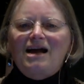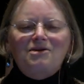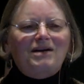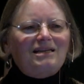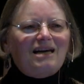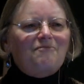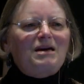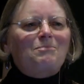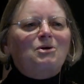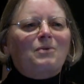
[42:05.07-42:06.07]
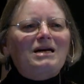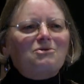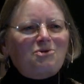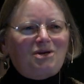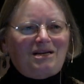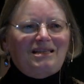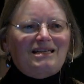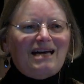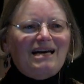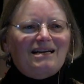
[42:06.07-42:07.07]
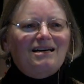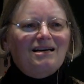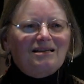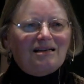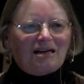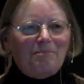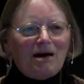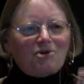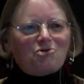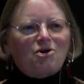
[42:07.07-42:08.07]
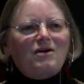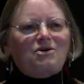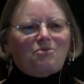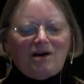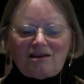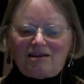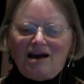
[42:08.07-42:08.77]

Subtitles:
you get to have people who are interested in the data that compare stories with,